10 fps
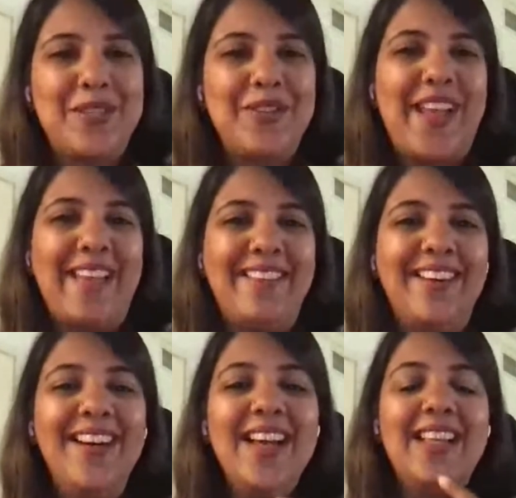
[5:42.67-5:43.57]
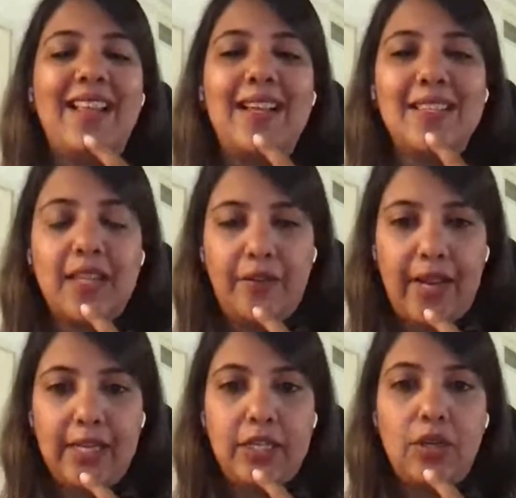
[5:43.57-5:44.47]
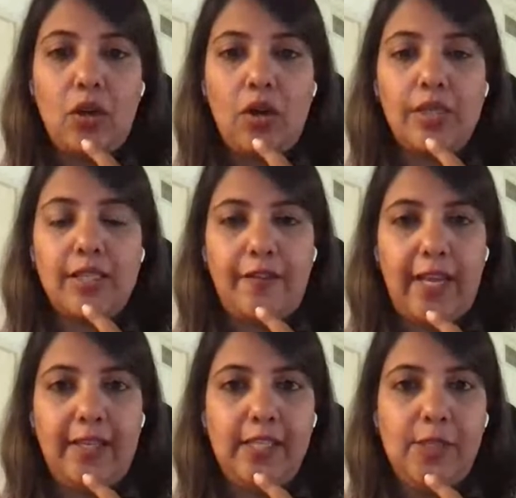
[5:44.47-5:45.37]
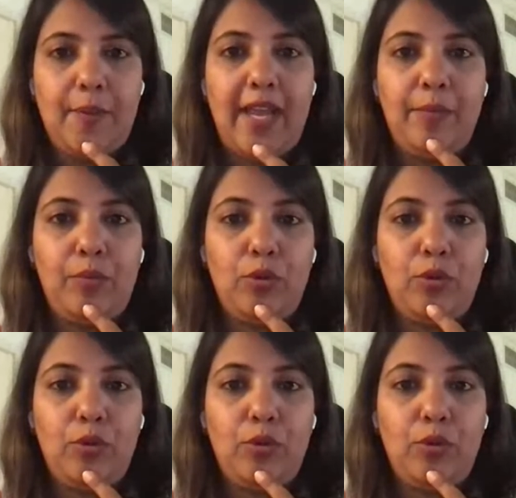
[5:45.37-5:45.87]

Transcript: together, that is, correct your cervical spine